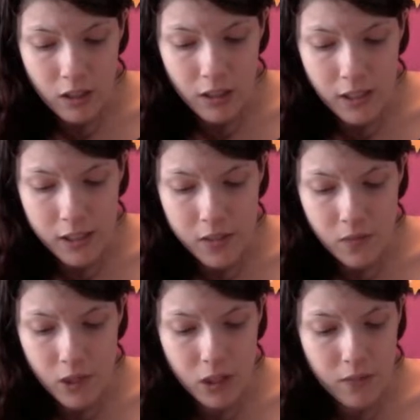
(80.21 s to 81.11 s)
It's
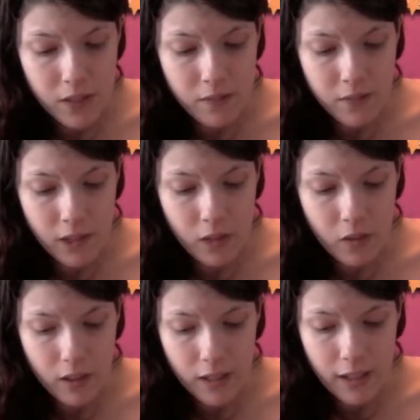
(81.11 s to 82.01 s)
full of
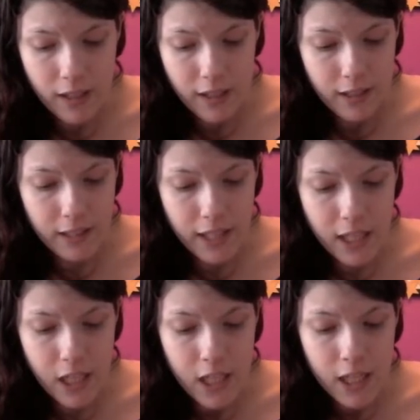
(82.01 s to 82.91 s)
info
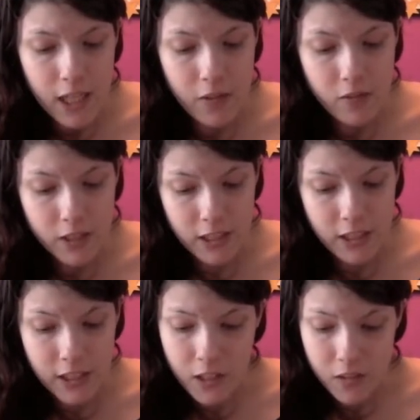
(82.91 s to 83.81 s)
Haley can
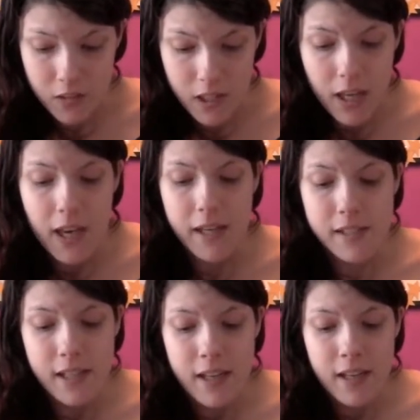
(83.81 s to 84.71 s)
really use.
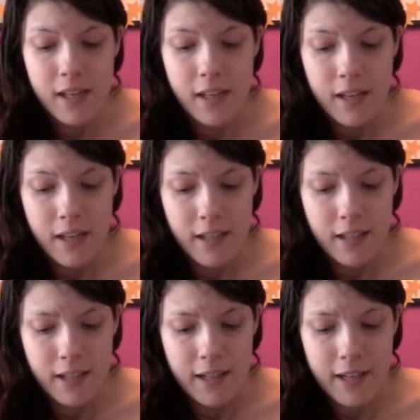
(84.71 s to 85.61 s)
Has
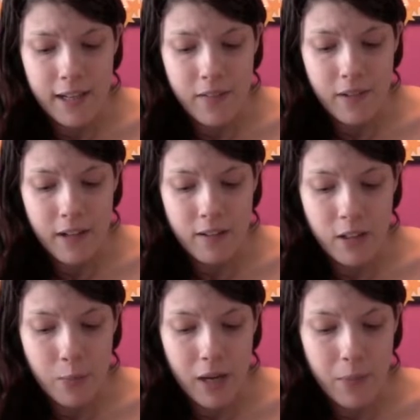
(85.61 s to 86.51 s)
Haley found
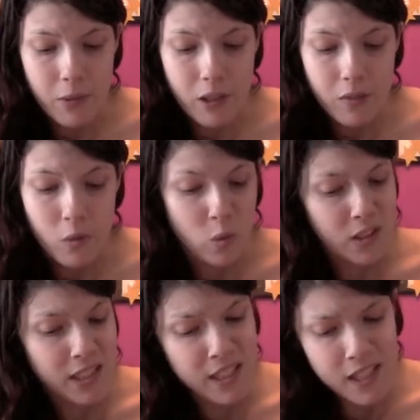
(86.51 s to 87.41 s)
the Bible of
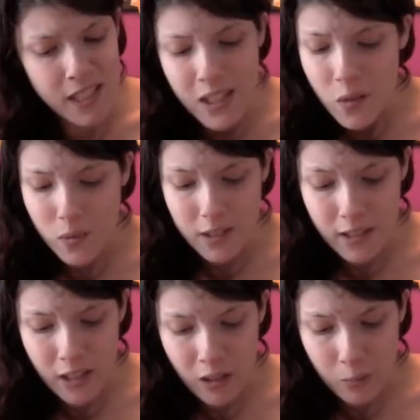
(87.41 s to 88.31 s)
coolness? Will
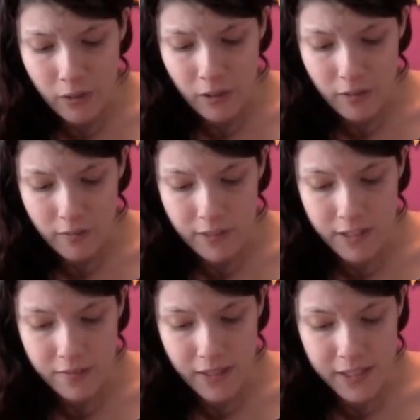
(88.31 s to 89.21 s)
help her
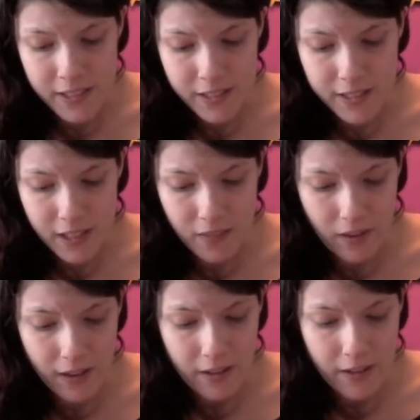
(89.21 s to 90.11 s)
reinvent herself
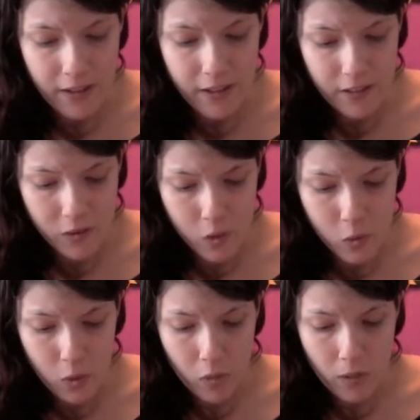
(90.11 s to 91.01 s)
at her new
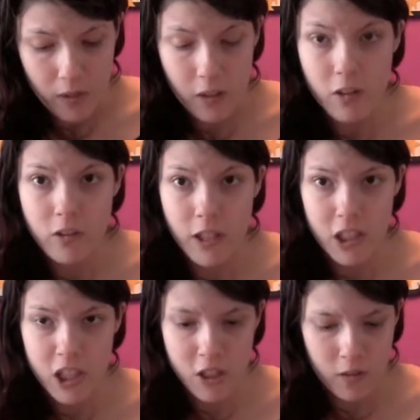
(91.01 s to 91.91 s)
school? Will her
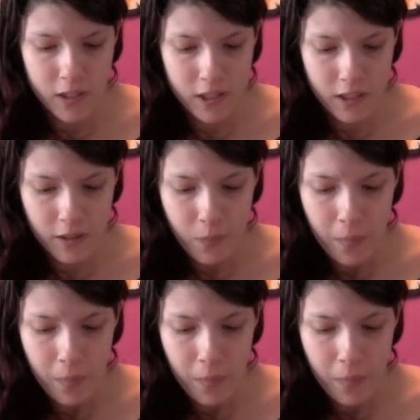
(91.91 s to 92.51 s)
crush notice her?